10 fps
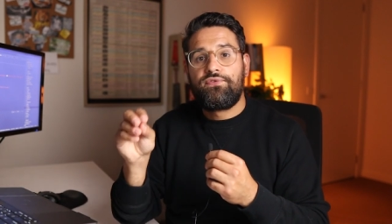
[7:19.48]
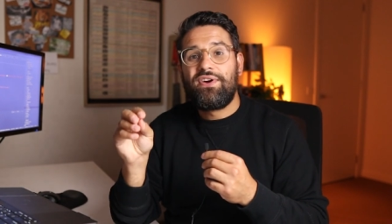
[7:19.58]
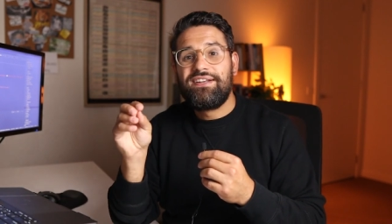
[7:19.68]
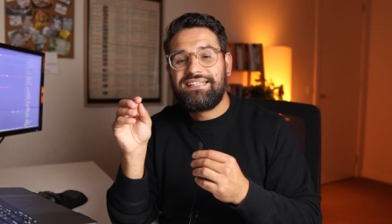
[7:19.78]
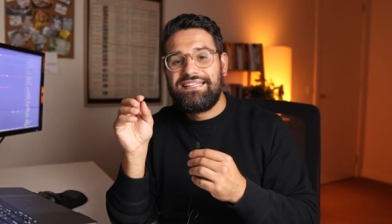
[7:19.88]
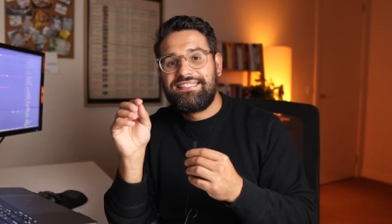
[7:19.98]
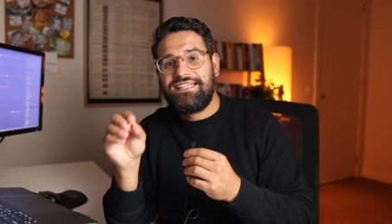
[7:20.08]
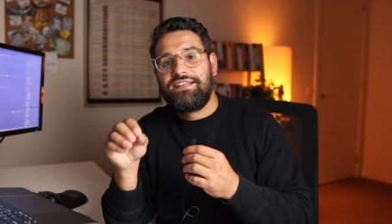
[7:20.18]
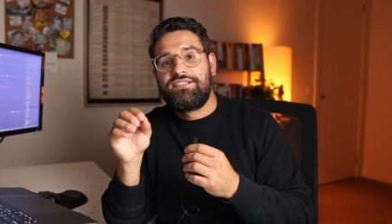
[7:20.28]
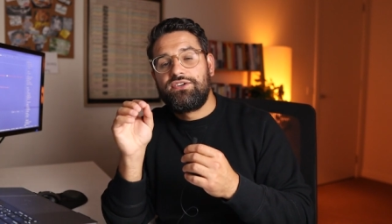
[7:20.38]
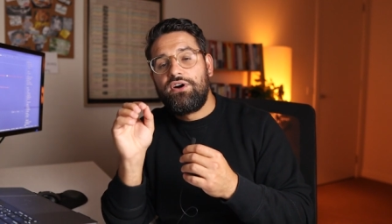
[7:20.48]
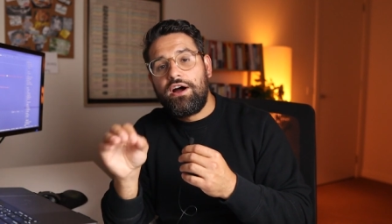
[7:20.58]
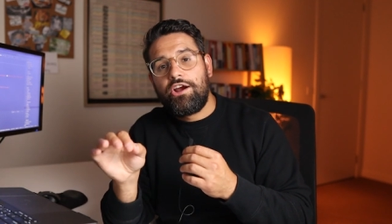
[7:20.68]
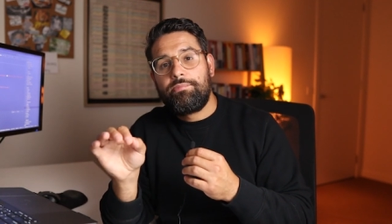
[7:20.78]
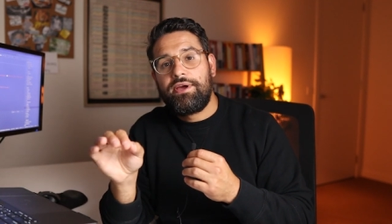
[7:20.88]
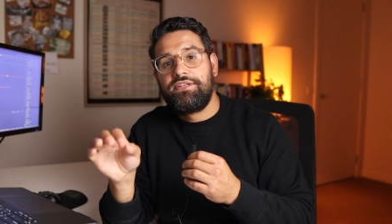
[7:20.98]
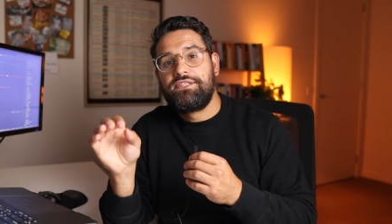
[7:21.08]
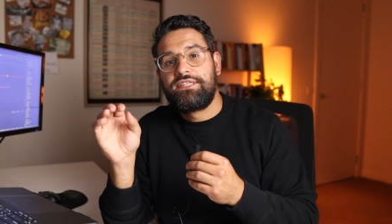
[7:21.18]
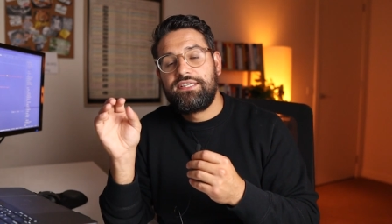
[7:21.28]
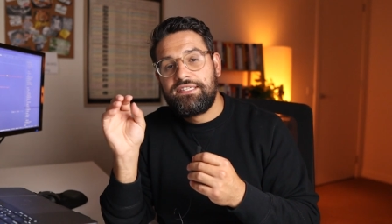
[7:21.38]
front and center so hiring
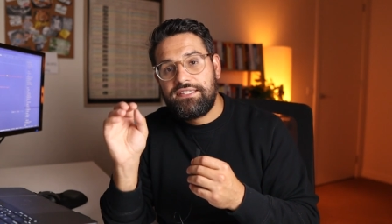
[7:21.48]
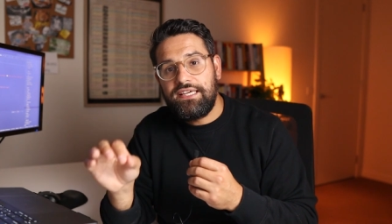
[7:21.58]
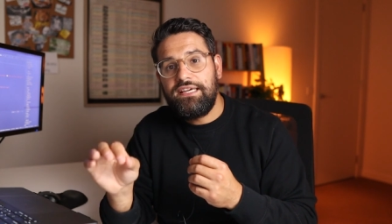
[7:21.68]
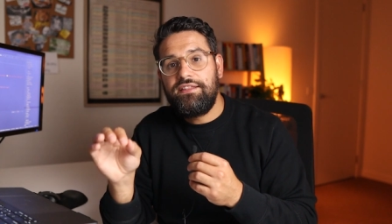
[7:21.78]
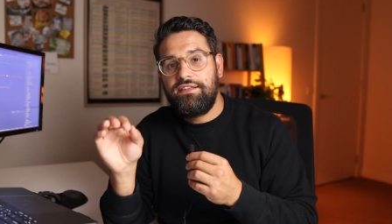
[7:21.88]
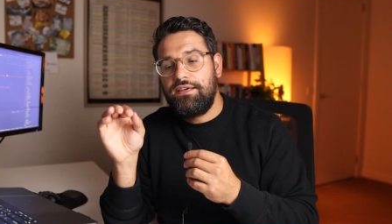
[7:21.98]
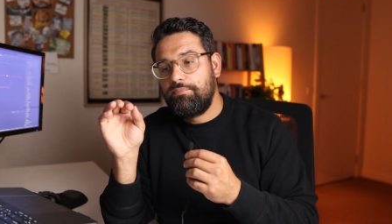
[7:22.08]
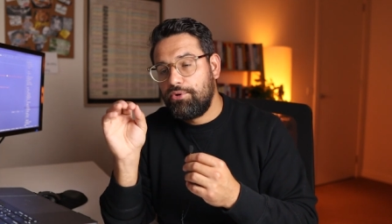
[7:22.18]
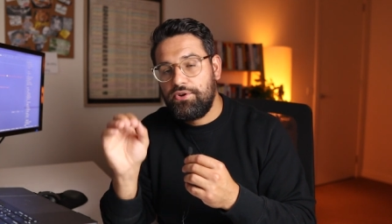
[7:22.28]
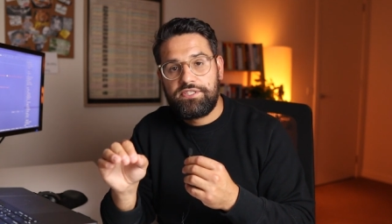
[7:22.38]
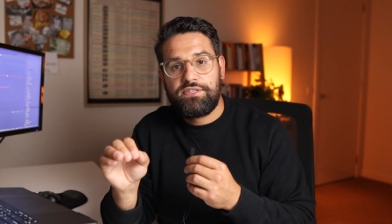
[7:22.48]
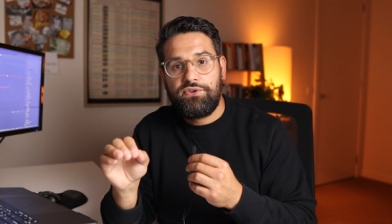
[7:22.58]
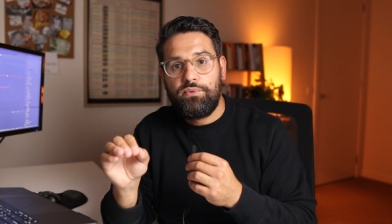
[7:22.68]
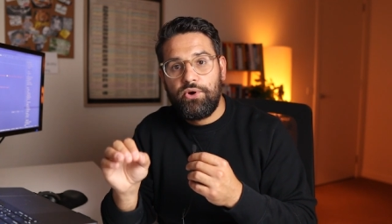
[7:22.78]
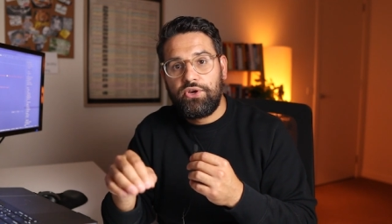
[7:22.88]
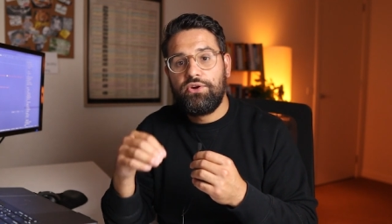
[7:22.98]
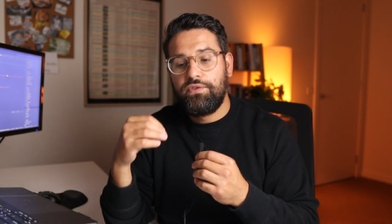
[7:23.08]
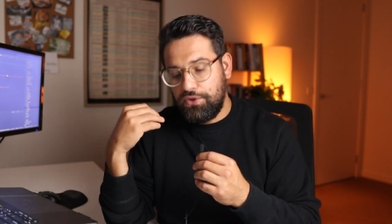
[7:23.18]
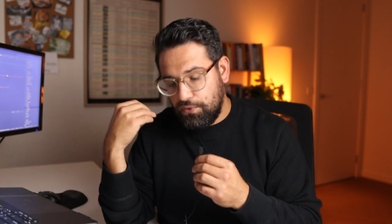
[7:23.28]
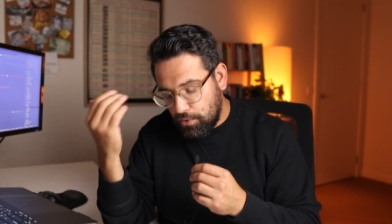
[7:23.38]
managers can see the projects that you're working on
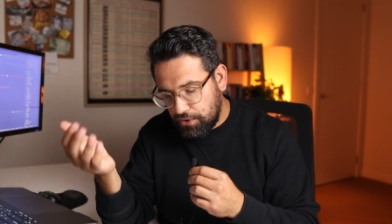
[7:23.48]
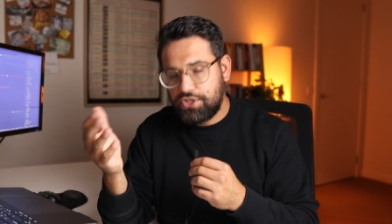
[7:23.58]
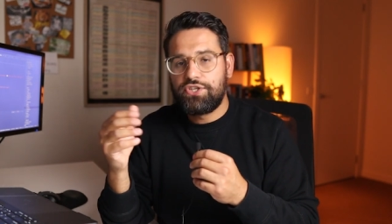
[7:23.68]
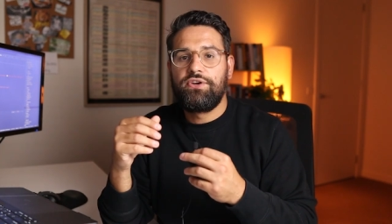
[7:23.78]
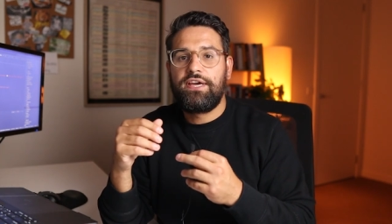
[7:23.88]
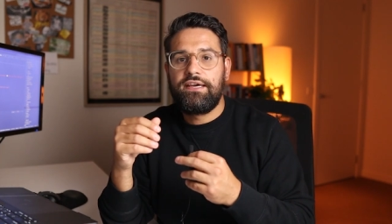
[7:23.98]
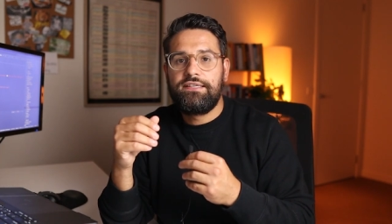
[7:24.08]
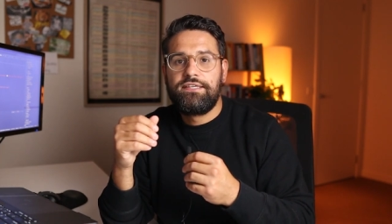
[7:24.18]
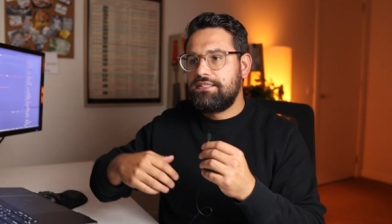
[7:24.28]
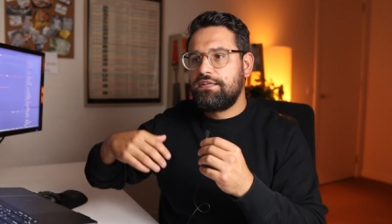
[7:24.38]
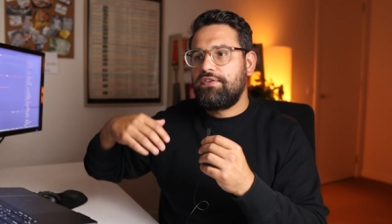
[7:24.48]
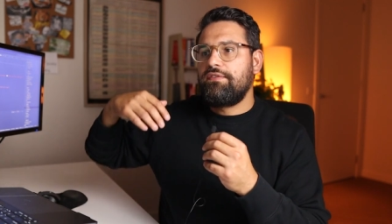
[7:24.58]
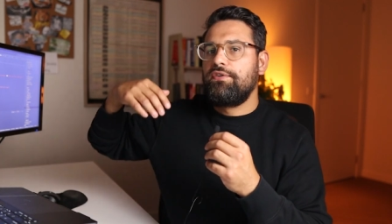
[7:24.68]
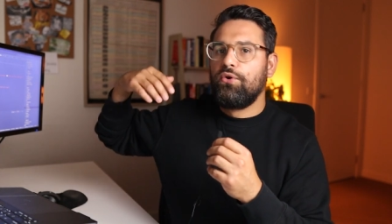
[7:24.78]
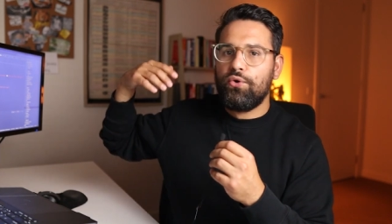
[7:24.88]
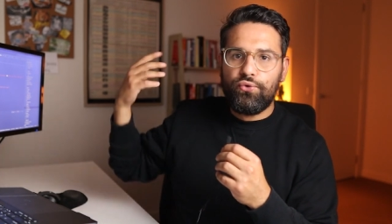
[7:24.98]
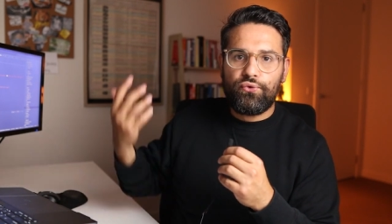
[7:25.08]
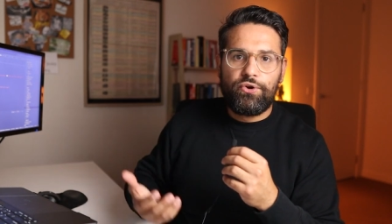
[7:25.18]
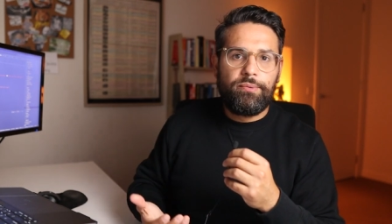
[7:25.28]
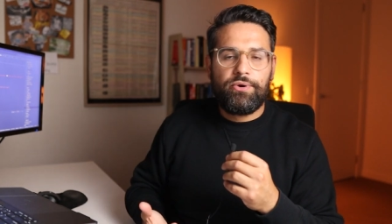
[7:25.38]
that you want to showcase. Instead of having all the
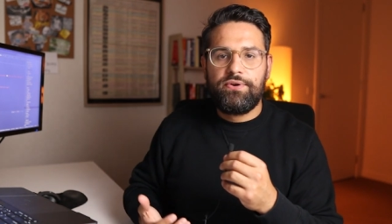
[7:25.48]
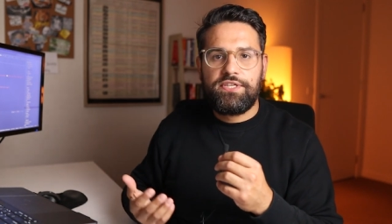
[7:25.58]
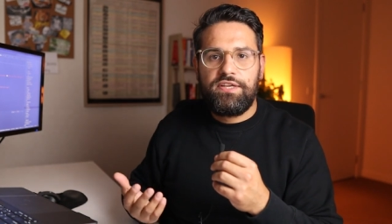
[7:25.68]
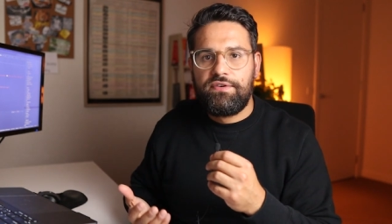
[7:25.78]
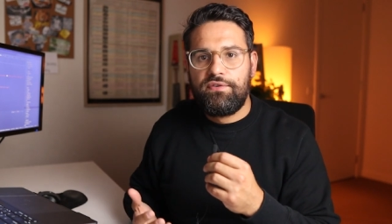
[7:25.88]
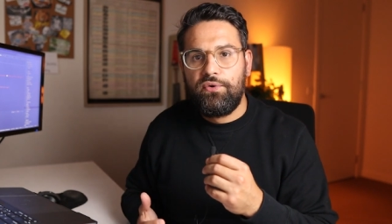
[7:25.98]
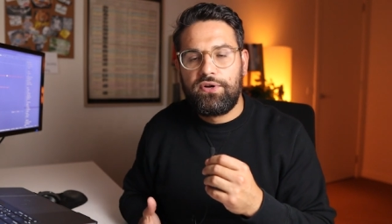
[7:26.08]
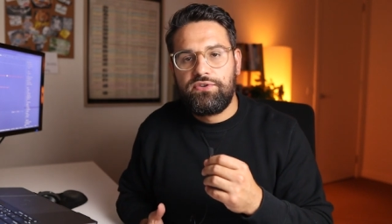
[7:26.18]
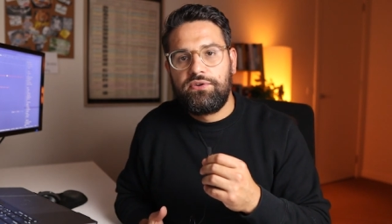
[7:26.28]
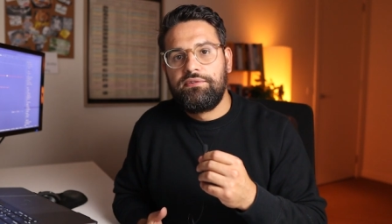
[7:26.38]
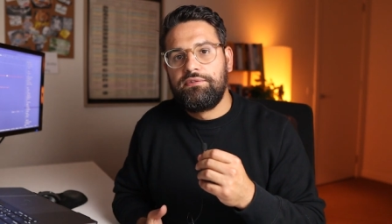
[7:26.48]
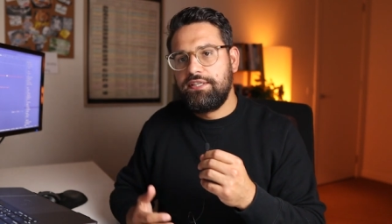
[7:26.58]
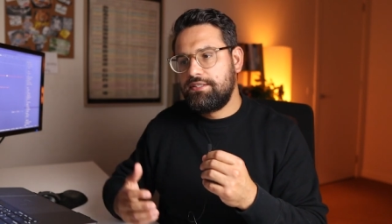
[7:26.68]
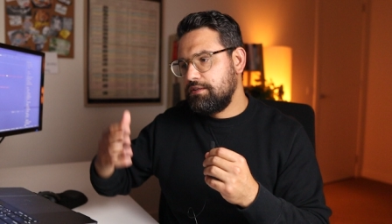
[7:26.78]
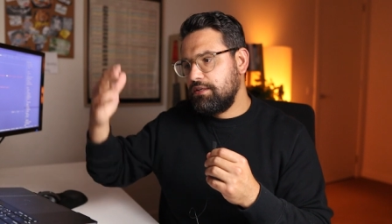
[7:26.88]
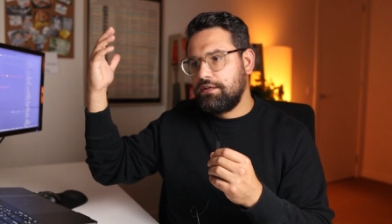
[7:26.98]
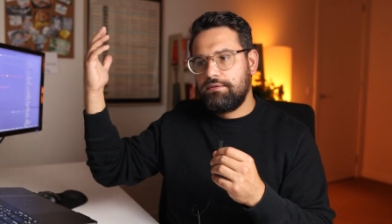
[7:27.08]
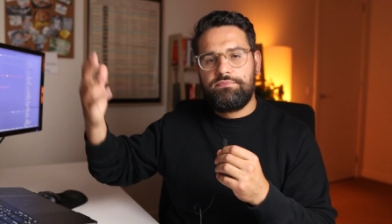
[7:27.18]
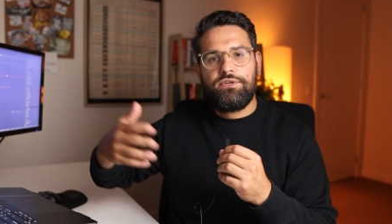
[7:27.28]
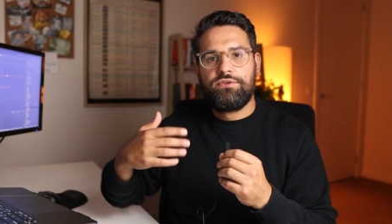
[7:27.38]
repos that you've ever worked on listed in a,
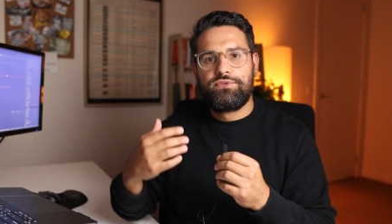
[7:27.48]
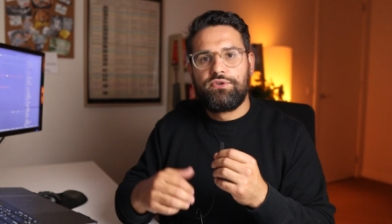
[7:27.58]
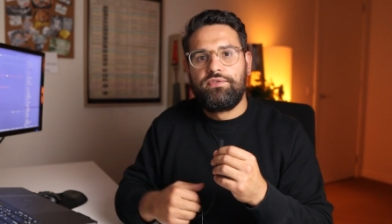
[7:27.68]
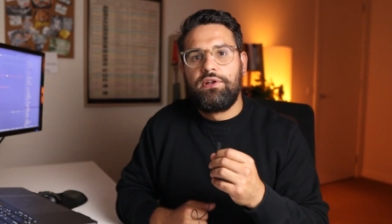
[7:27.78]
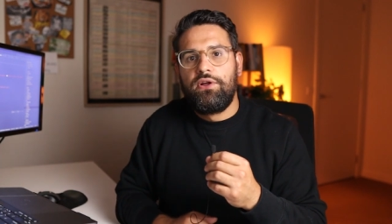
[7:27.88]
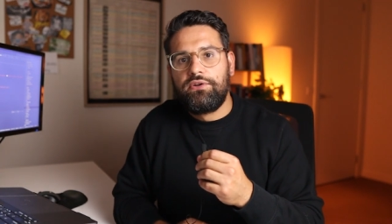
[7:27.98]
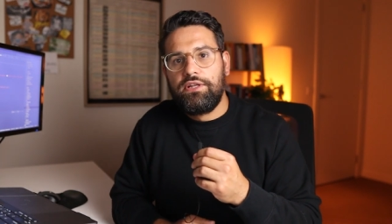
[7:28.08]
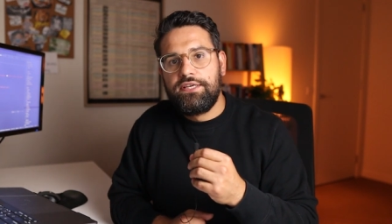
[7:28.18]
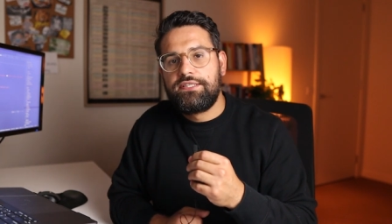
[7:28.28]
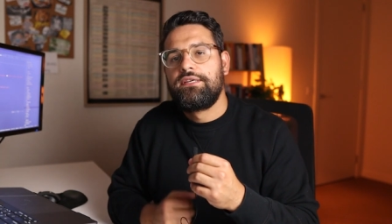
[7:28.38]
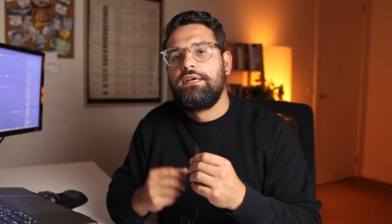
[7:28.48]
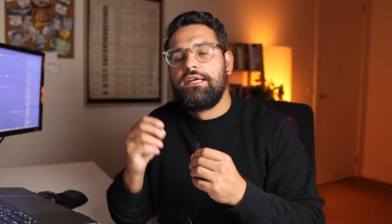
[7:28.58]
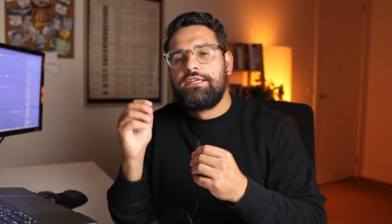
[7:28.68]
you know, sort of a long list,